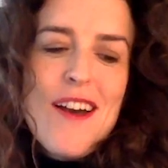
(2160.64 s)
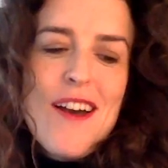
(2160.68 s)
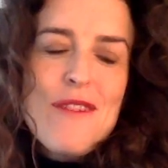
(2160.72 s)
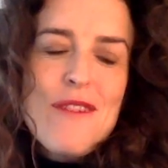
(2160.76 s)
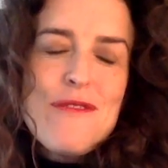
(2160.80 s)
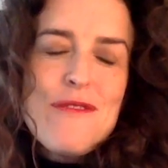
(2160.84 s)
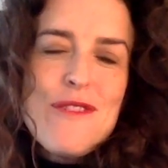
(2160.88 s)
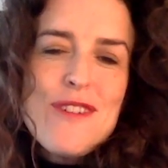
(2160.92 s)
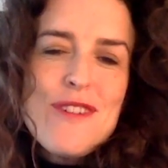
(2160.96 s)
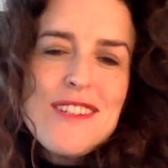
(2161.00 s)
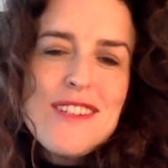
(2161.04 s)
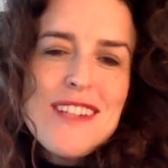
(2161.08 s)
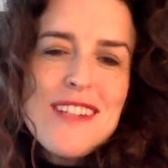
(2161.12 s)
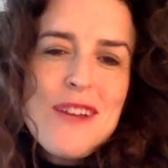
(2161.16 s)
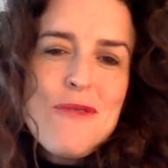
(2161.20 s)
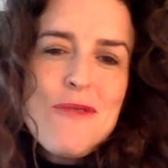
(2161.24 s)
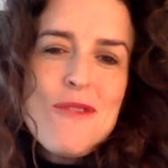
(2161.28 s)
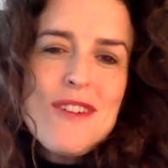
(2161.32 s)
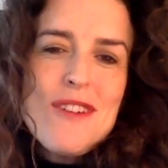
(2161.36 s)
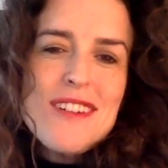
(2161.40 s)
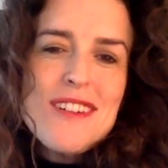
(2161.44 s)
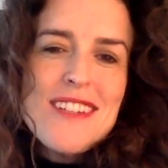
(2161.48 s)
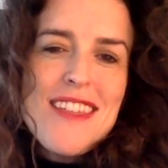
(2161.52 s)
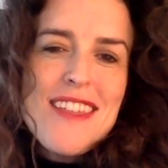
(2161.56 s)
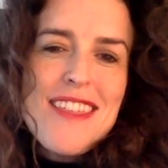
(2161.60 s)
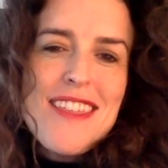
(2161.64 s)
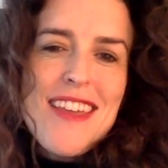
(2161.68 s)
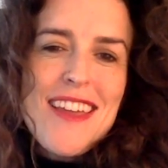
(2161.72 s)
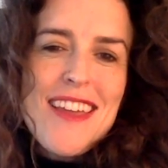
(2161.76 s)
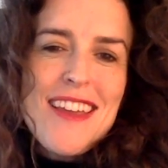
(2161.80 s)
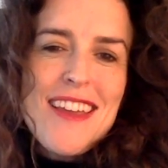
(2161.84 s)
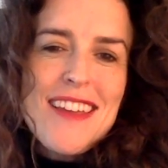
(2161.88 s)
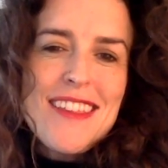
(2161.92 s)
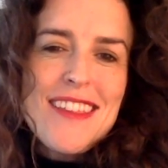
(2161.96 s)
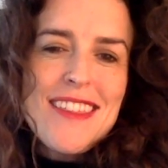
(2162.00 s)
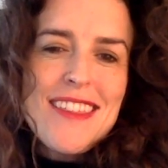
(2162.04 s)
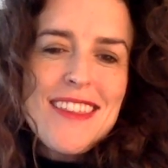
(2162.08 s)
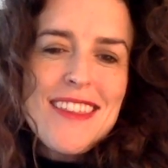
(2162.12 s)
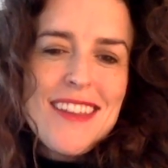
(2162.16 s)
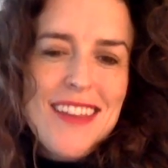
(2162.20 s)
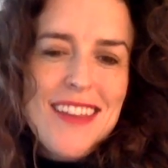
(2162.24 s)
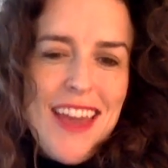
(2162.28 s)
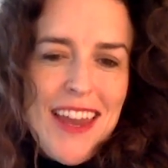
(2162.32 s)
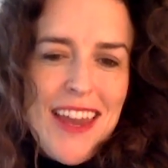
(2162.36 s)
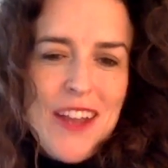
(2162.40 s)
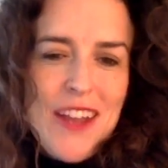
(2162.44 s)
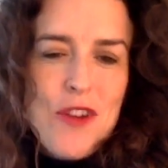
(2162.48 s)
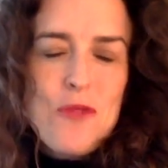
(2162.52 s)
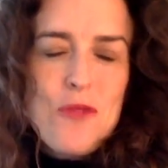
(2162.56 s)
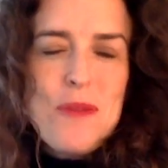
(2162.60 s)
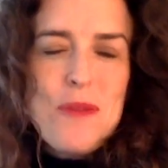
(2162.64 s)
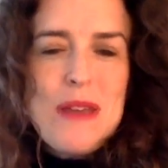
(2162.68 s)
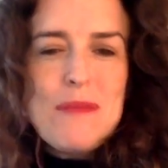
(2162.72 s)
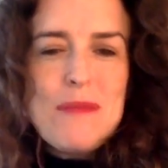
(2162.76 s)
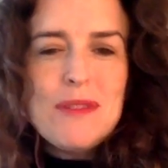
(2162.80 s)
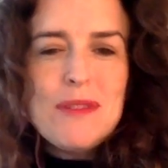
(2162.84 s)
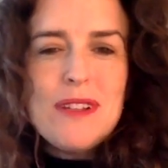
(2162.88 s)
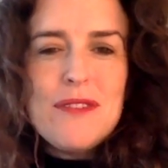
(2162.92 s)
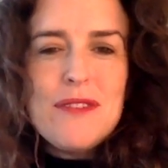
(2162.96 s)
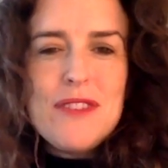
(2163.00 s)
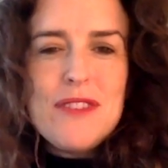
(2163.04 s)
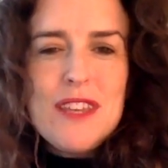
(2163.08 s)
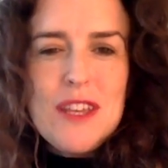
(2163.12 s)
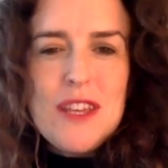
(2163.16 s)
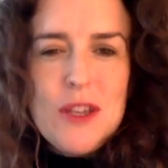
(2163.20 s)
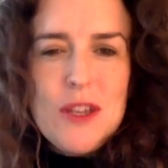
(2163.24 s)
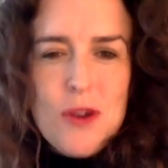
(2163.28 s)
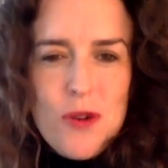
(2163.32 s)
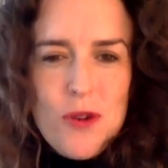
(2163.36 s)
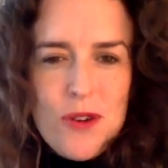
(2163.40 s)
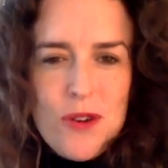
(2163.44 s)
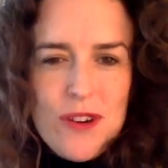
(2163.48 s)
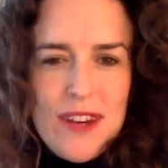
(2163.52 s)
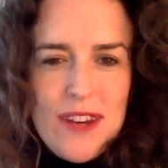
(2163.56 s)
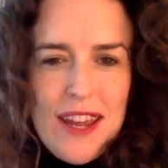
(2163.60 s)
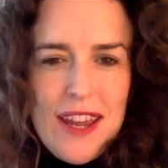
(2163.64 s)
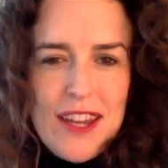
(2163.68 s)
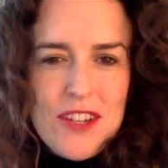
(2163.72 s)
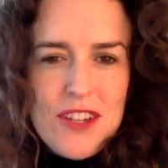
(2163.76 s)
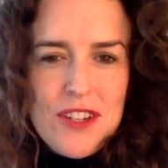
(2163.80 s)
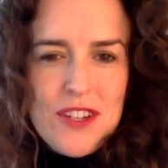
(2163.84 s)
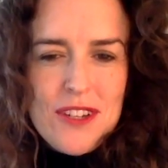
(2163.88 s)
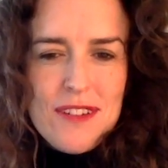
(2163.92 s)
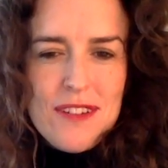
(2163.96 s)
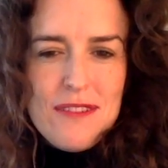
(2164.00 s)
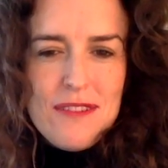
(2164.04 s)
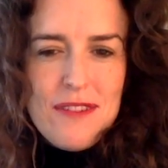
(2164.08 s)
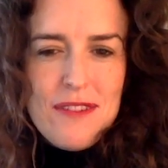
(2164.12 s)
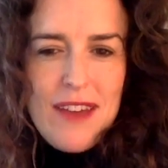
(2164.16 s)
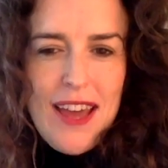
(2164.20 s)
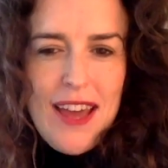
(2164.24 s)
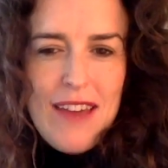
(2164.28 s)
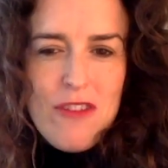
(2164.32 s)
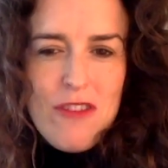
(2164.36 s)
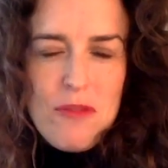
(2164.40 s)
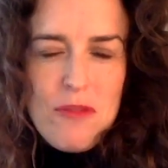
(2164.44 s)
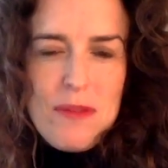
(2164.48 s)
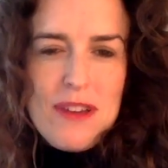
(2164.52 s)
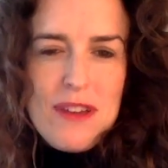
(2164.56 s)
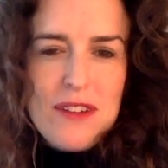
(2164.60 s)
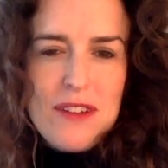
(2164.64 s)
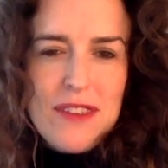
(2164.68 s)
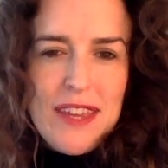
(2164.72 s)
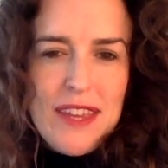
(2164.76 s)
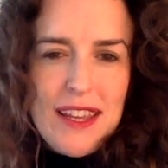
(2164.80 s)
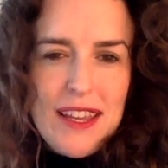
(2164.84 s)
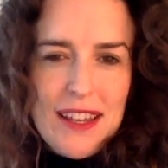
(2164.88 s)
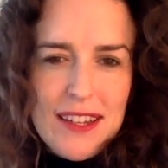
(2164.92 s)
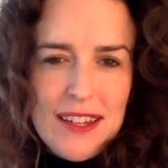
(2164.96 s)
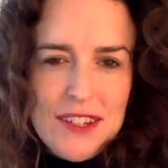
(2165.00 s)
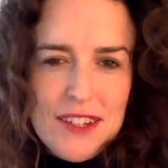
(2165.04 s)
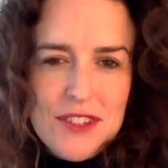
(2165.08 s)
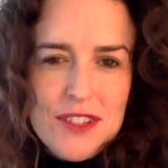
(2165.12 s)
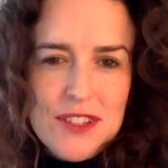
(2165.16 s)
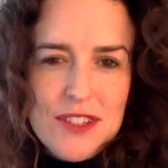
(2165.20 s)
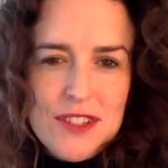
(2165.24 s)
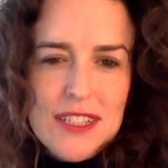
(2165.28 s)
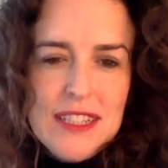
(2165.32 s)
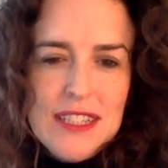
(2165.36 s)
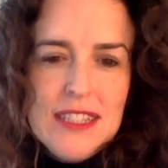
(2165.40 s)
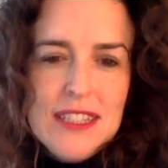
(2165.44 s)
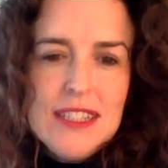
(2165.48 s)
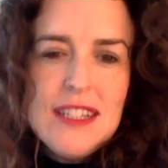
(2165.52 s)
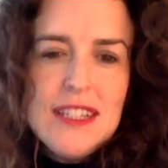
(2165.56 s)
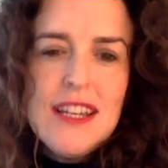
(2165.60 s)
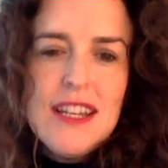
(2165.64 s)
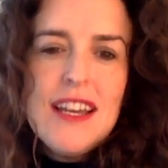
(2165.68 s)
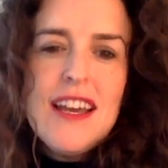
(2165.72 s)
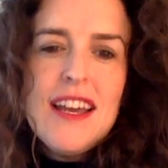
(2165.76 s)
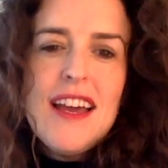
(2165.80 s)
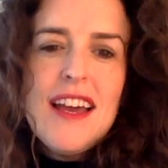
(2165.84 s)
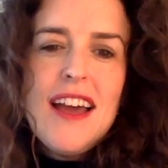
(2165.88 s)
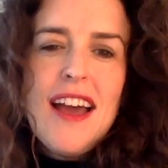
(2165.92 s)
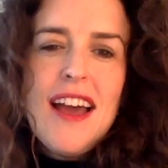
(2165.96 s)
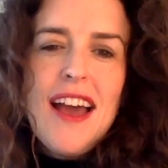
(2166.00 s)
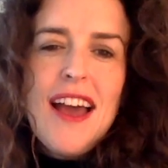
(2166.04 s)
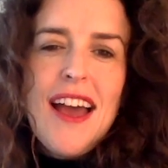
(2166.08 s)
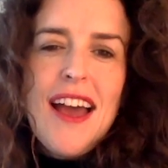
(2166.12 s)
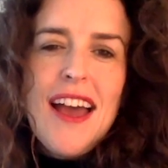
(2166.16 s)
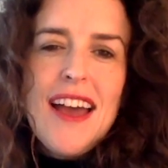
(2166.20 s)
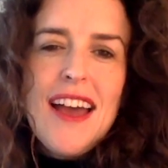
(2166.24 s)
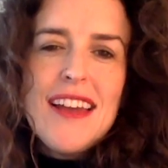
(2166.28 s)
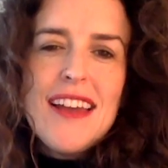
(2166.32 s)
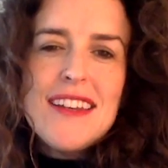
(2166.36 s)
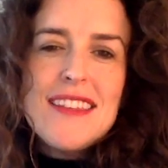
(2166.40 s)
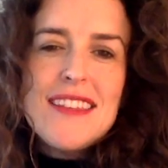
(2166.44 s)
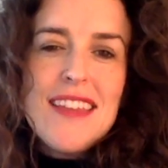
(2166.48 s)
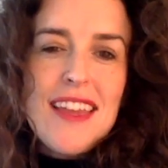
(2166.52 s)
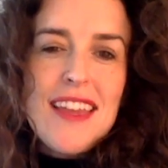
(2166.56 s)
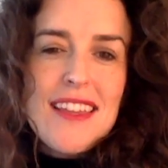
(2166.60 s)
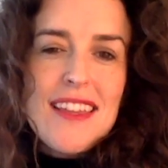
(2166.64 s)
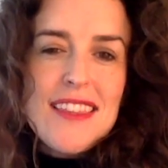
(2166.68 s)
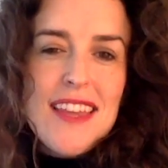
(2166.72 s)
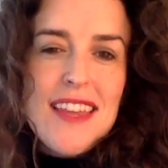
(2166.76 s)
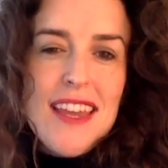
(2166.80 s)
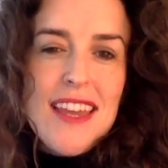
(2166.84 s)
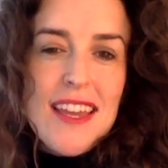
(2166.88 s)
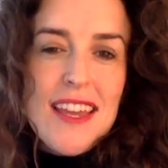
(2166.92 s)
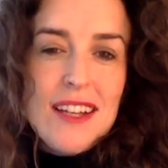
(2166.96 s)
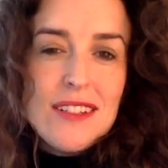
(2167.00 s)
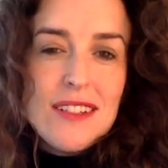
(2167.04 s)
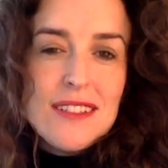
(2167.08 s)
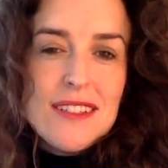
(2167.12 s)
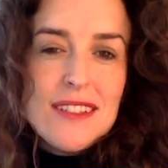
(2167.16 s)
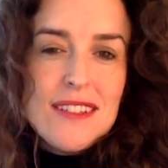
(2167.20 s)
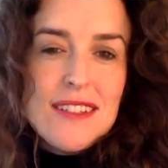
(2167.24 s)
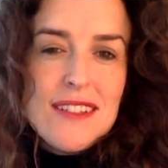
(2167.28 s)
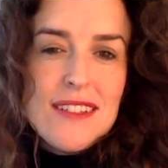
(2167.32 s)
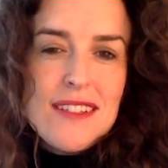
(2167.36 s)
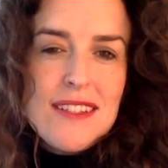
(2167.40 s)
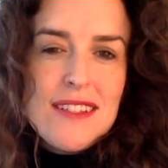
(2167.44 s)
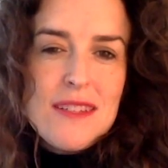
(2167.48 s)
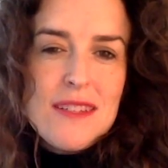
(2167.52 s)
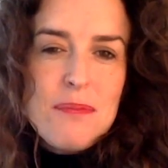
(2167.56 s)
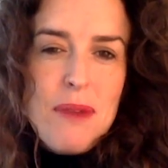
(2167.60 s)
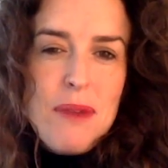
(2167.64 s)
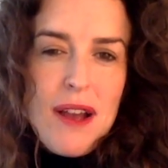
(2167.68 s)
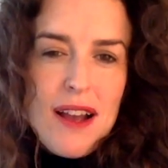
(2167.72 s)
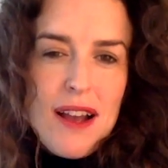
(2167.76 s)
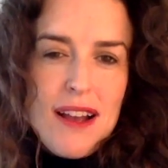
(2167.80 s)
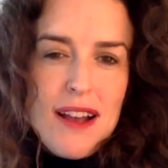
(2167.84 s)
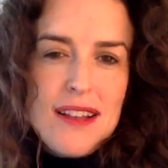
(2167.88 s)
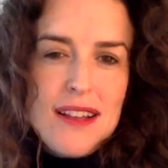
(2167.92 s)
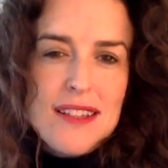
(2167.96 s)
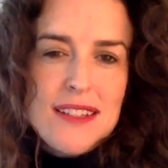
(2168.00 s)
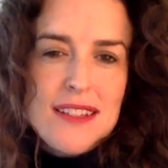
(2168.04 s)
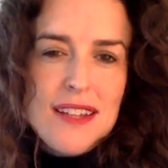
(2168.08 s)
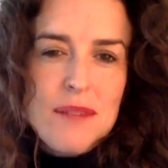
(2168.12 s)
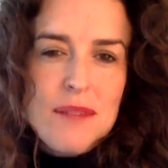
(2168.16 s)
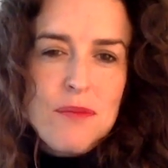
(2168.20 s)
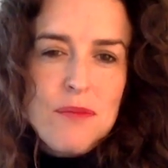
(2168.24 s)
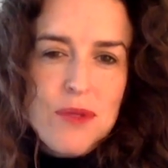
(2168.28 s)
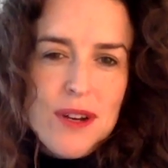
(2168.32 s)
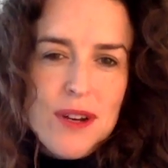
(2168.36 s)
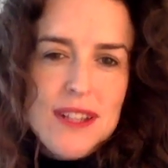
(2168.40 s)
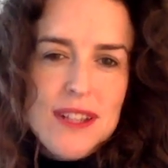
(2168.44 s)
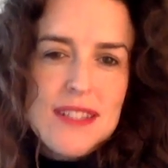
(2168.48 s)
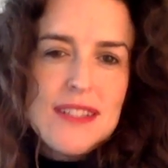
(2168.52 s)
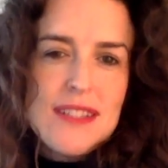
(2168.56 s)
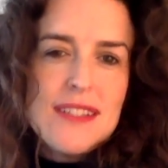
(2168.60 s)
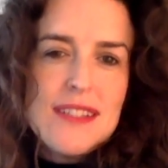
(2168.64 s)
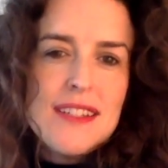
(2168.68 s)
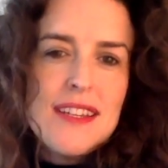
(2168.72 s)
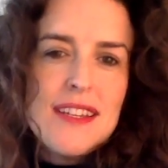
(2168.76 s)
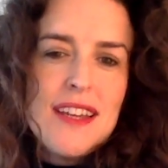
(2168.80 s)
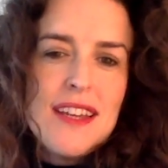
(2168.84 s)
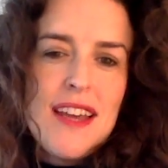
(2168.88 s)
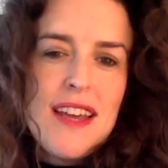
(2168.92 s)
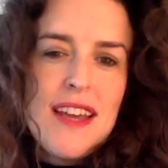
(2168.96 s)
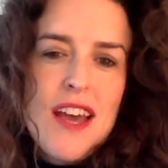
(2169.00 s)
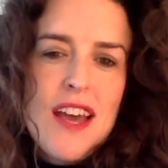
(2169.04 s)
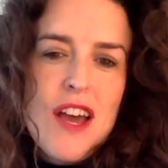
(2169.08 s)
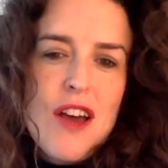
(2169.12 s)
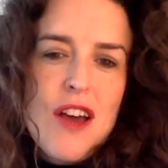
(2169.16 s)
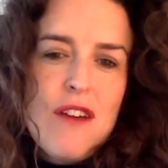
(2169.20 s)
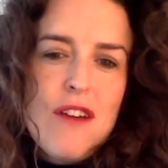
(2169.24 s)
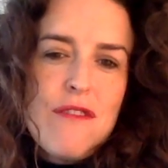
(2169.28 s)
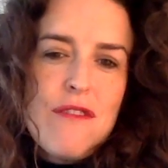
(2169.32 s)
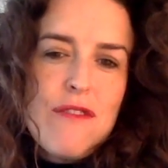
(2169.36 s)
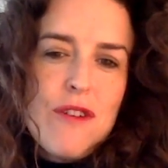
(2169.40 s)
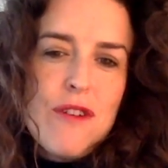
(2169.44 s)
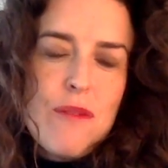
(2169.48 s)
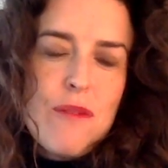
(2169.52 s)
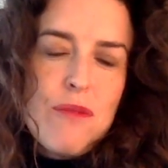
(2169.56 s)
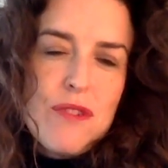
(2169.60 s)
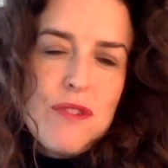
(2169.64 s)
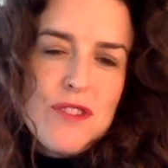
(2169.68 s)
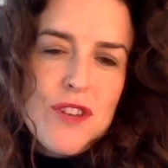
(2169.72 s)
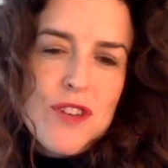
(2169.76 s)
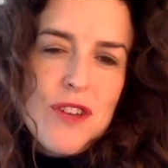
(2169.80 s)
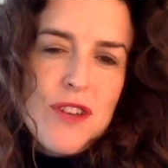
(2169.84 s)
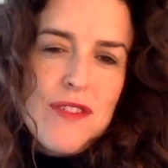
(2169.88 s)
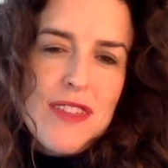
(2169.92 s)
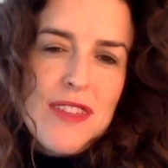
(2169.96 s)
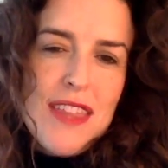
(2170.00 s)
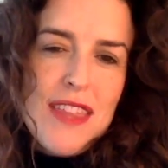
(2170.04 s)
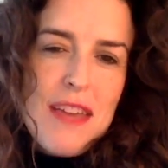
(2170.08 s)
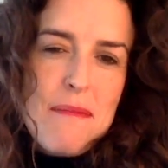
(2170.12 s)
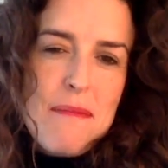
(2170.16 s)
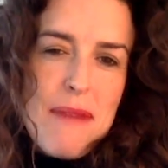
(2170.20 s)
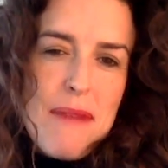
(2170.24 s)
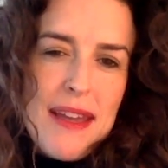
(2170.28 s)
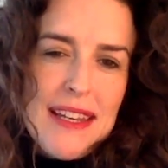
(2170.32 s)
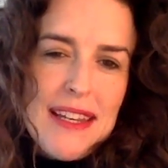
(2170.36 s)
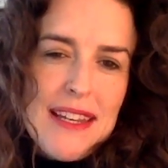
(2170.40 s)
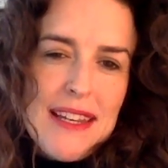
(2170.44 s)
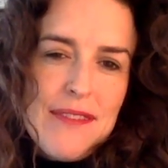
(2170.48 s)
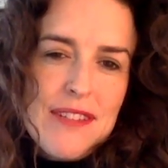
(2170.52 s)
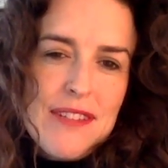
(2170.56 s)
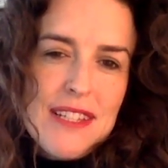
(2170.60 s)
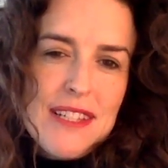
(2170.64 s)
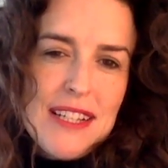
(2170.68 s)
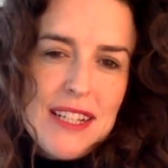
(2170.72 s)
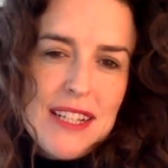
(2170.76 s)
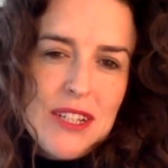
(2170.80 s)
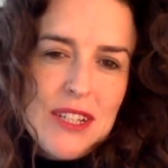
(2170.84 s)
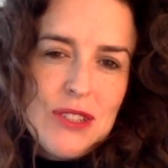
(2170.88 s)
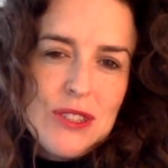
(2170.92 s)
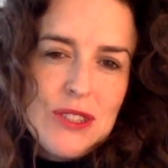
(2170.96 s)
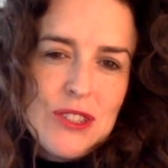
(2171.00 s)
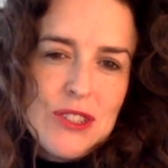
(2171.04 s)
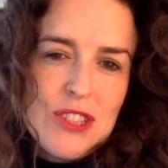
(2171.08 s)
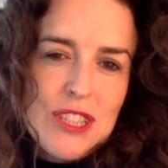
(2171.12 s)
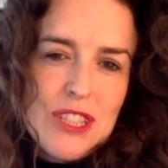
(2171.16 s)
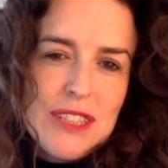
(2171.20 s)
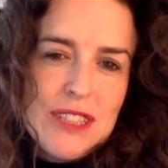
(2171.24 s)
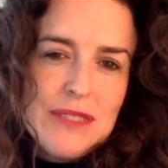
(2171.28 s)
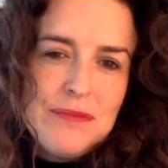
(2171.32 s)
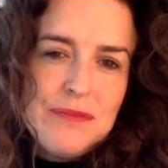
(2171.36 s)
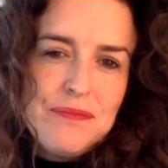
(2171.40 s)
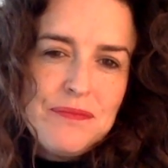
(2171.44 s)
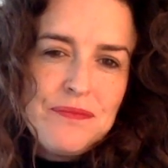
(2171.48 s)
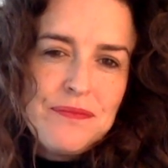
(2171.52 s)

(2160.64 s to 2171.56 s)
But first, I want to thank the Gadigal people of the Eora Nation for having me on their country, and thank their elders, past and present, for preserving their magnificent culture.